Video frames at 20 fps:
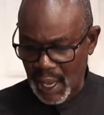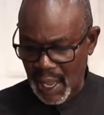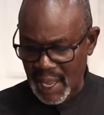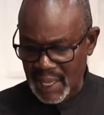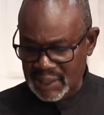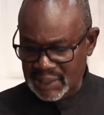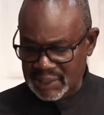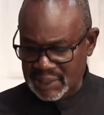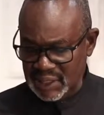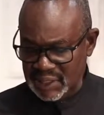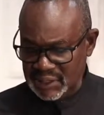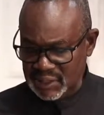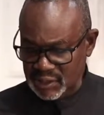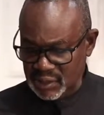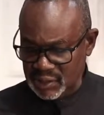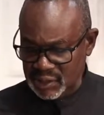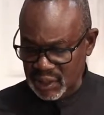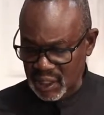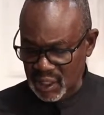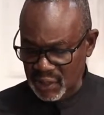
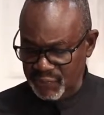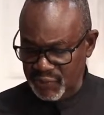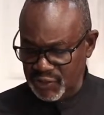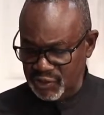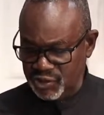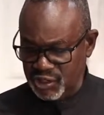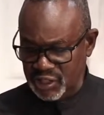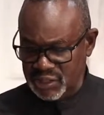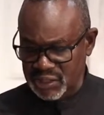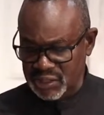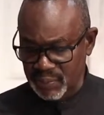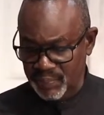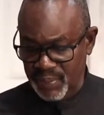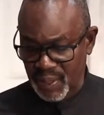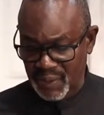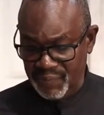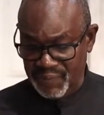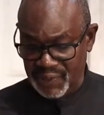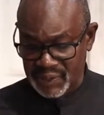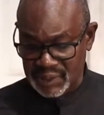Ancestors hovered just
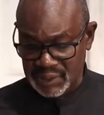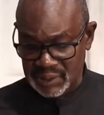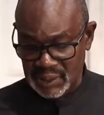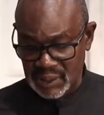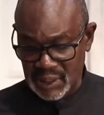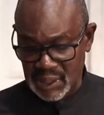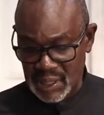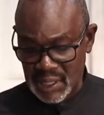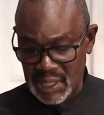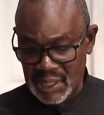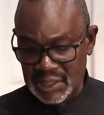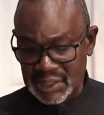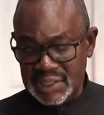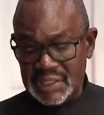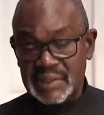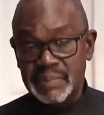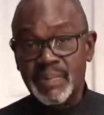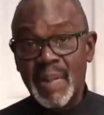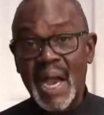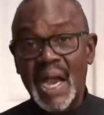above us,
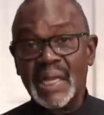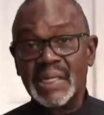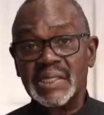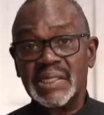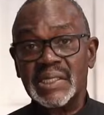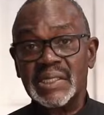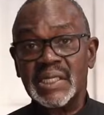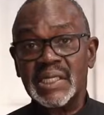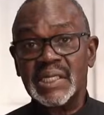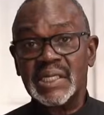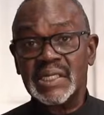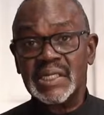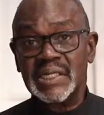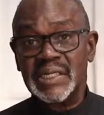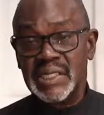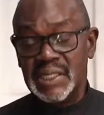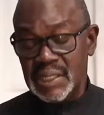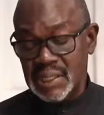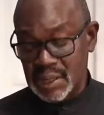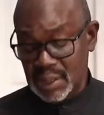smiling in
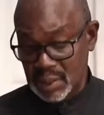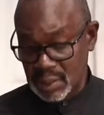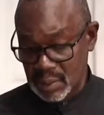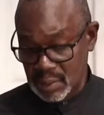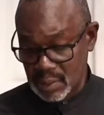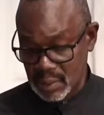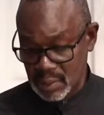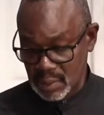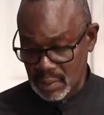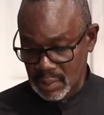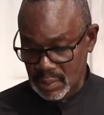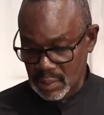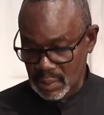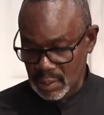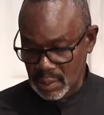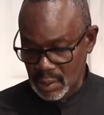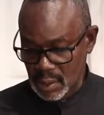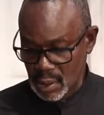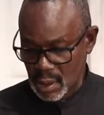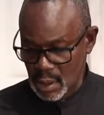glee.
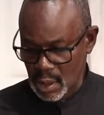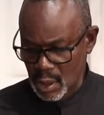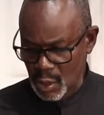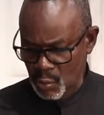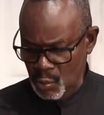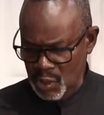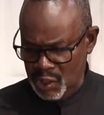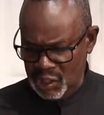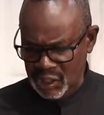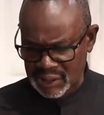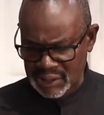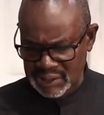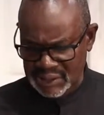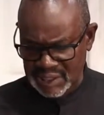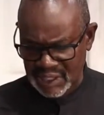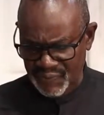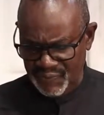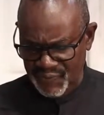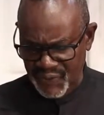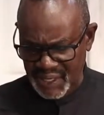We couldn't
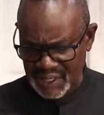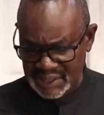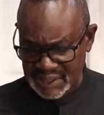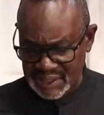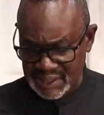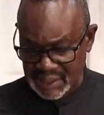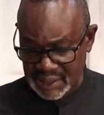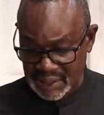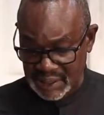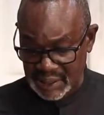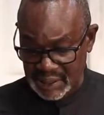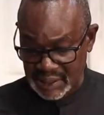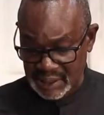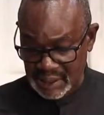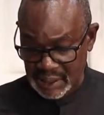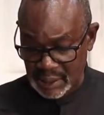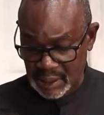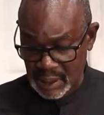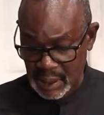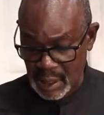see faces
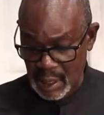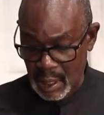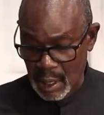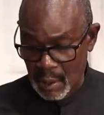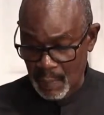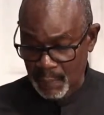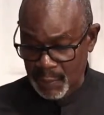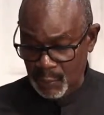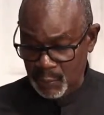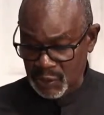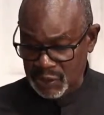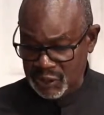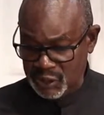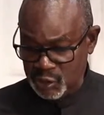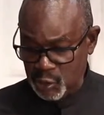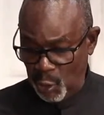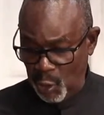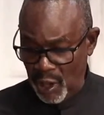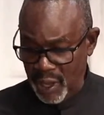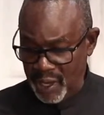clearly, but we
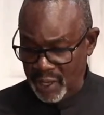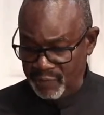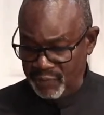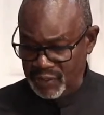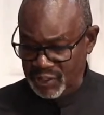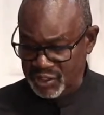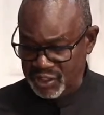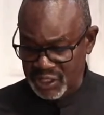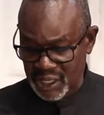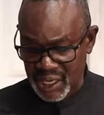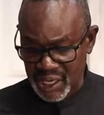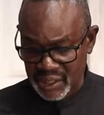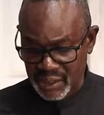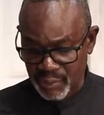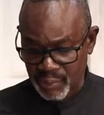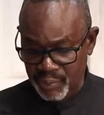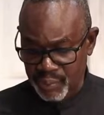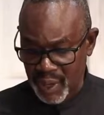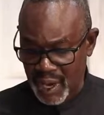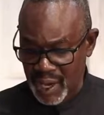saw every shade
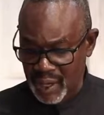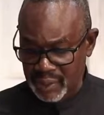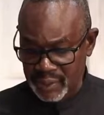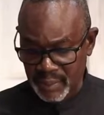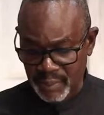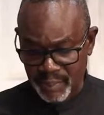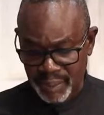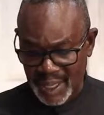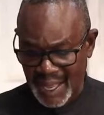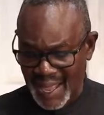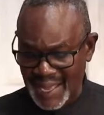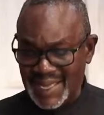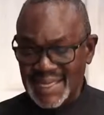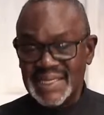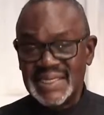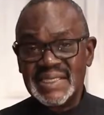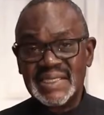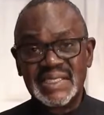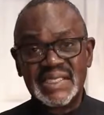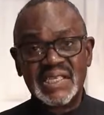of brown and black
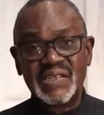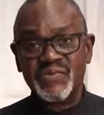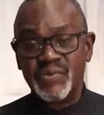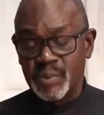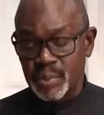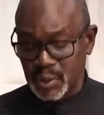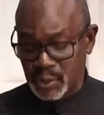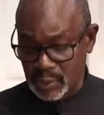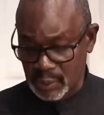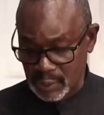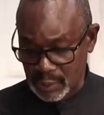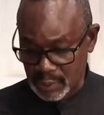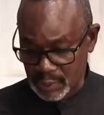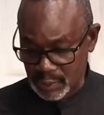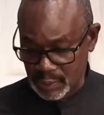conceivable.